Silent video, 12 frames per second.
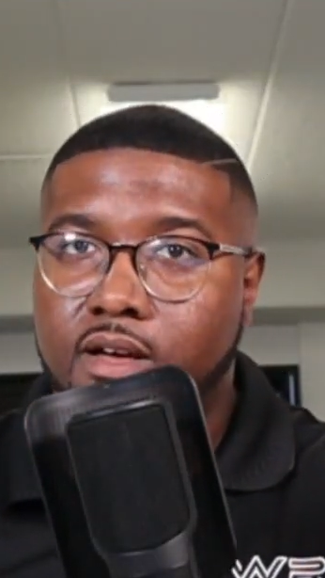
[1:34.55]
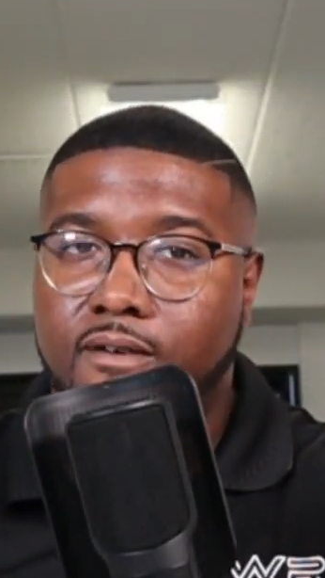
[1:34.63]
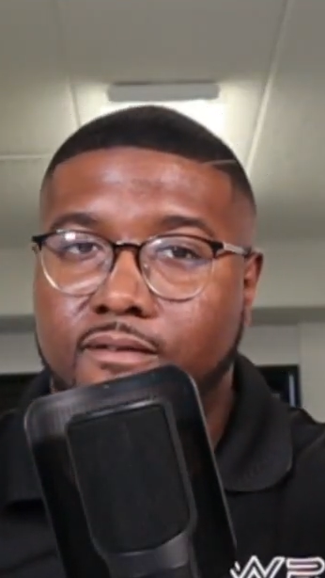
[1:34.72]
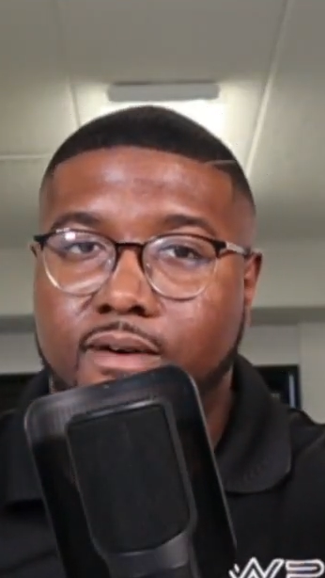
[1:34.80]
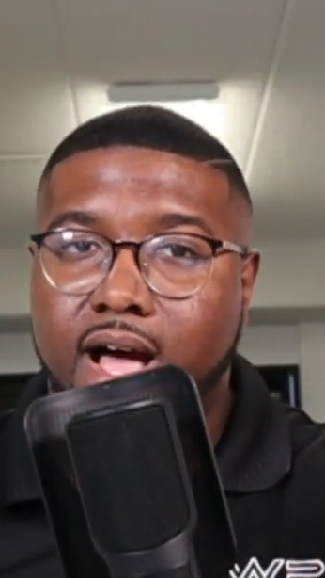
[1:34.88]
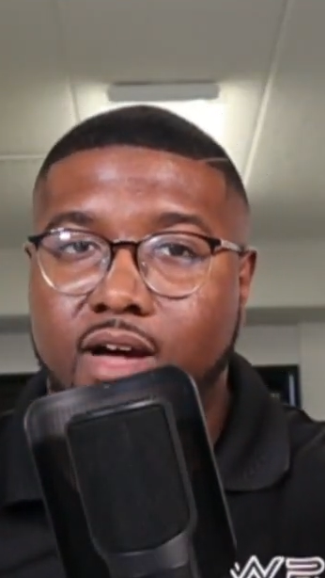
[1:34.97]

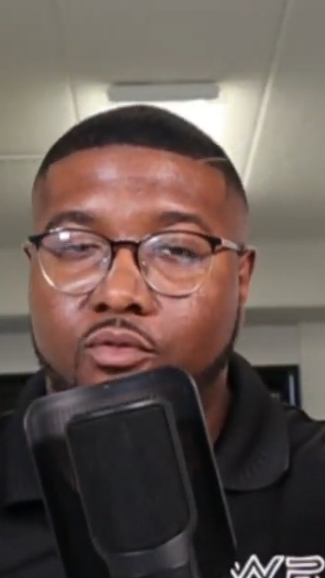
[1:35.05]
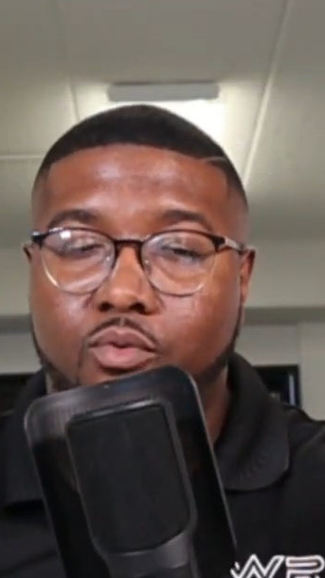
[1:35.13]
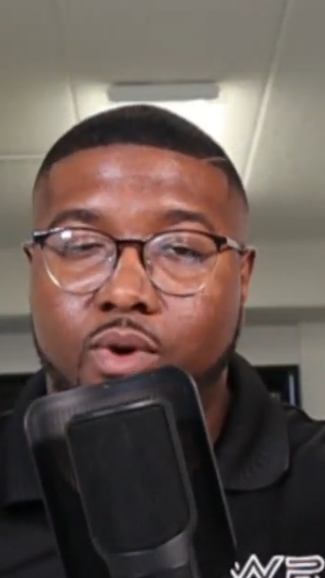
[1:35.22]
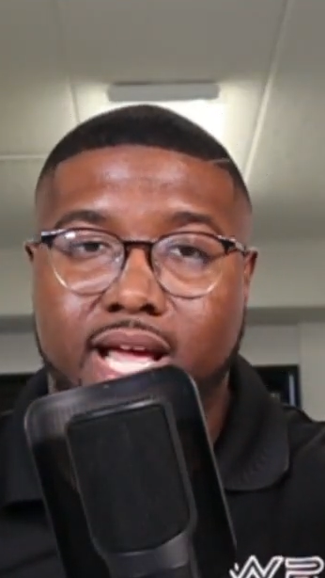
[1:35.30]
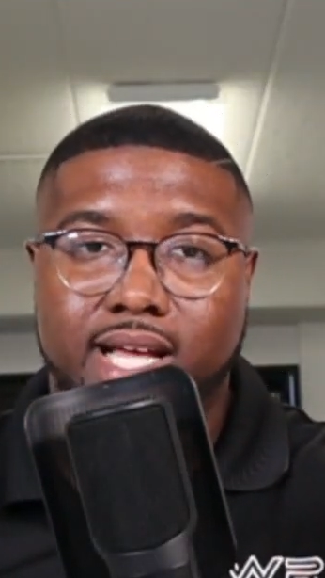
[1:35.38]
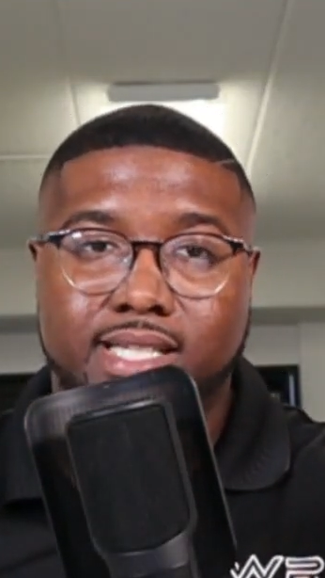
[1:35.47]
5
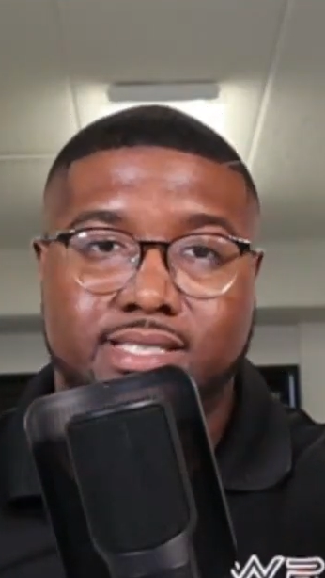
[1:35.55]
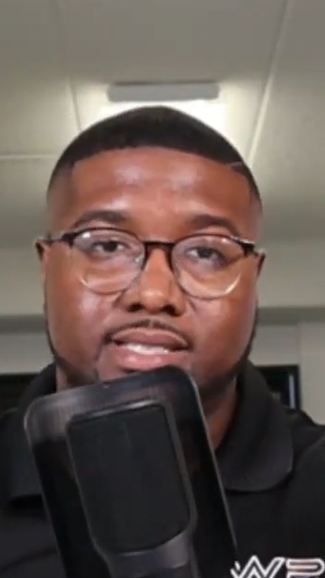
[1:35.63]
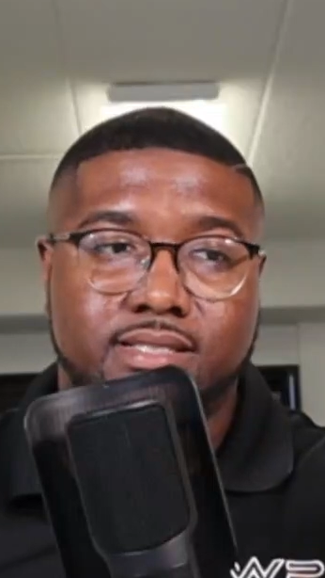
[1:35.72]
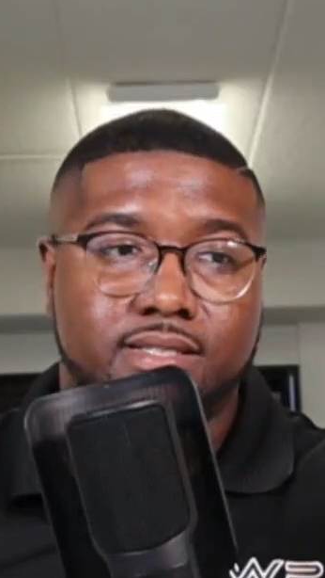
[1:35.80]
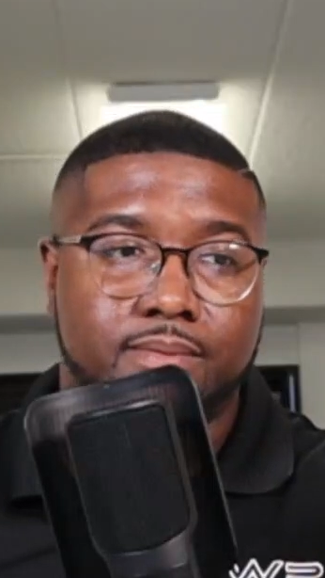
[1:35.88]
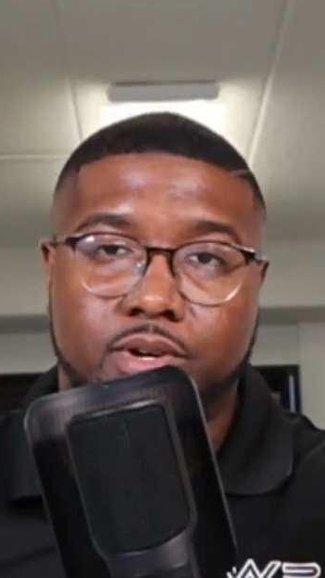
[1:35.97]
ways
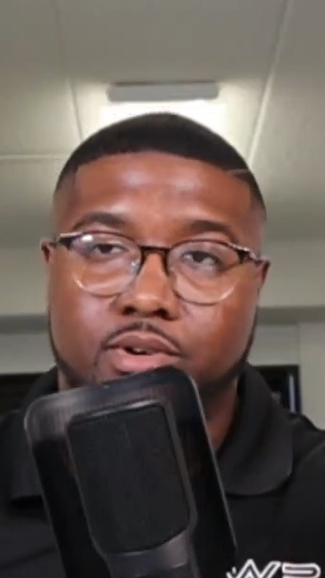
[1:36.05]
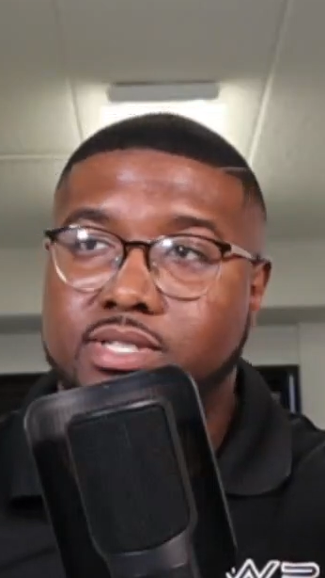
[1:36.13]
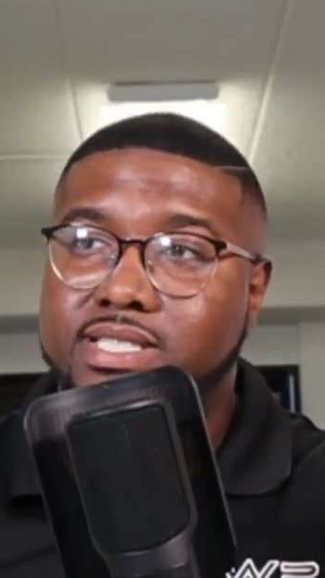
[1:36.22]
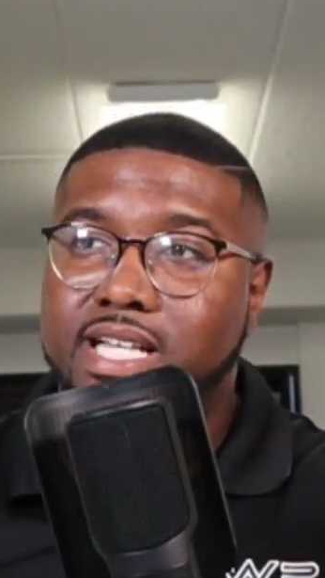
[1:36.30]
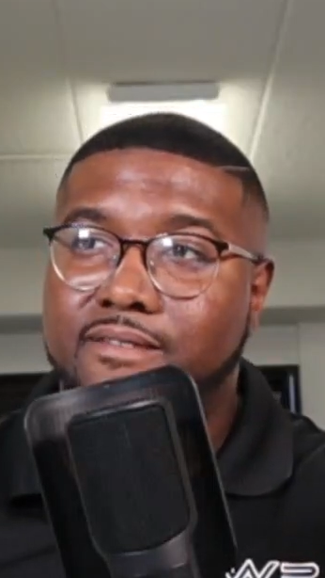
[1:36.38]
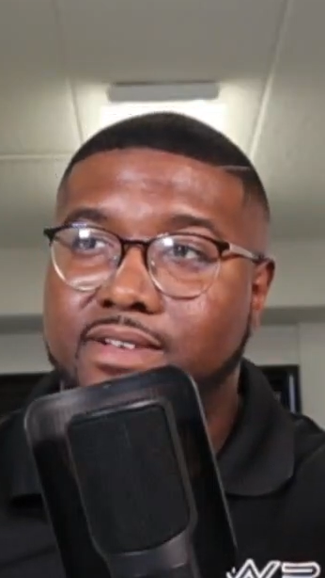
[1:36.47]
to build a
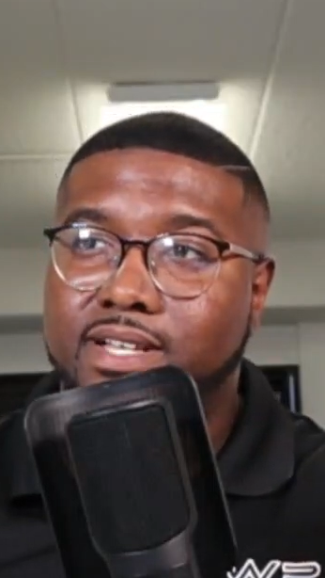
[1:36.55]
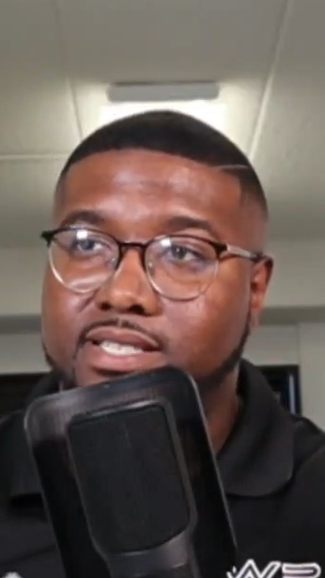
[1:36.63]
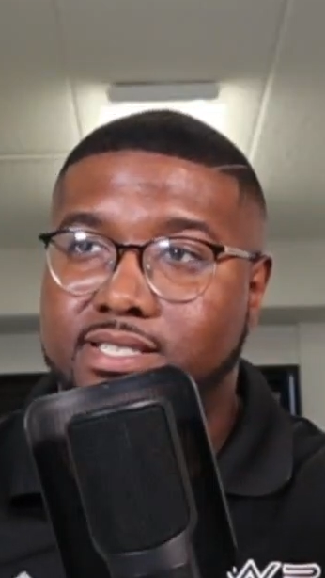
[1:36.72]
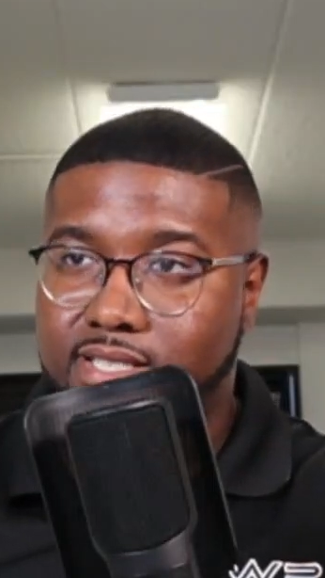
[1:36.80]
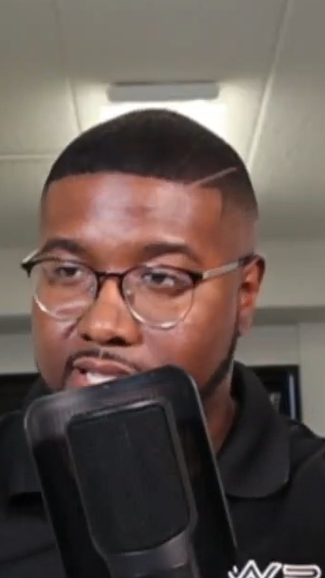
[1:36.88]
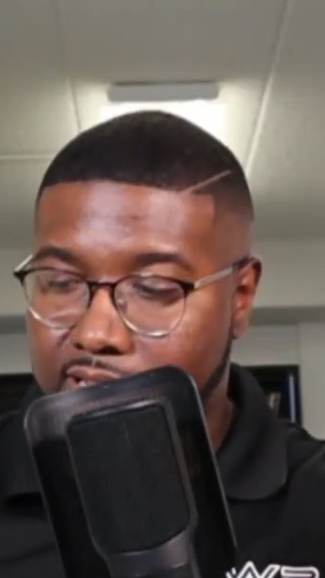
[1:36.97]

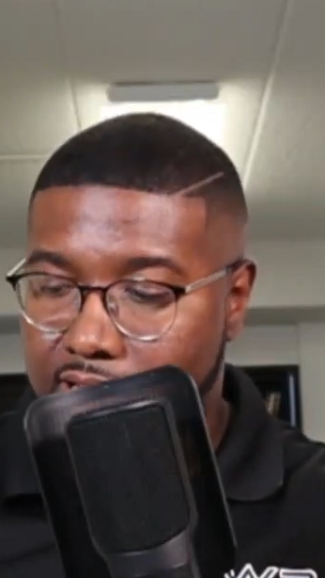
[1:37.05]
savings